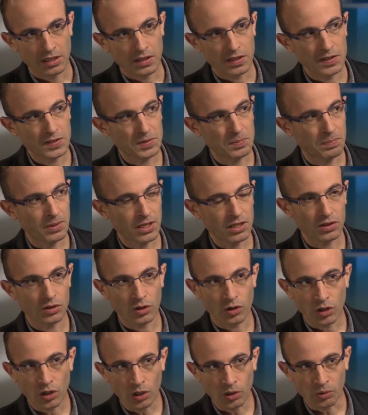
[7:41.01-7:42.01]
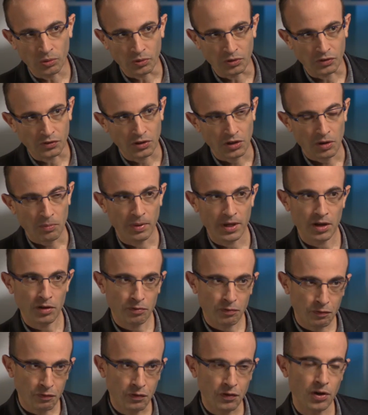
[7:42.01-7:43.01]
is being owned by a
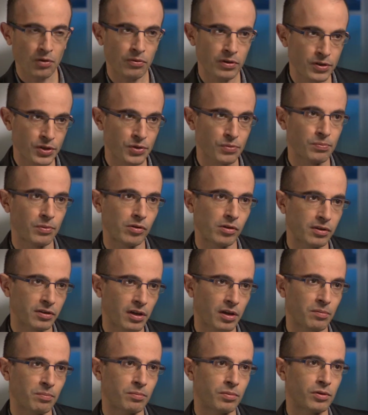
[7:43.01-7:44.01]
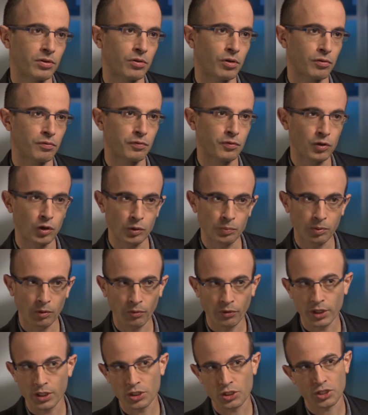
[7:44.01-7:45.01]
very small number of
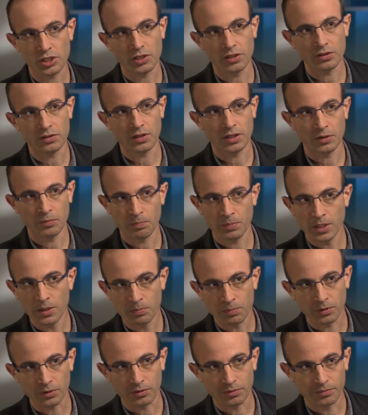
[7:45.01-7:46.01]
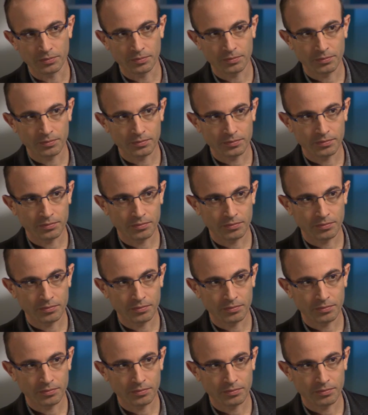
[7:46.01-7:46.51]
corporations and people. Can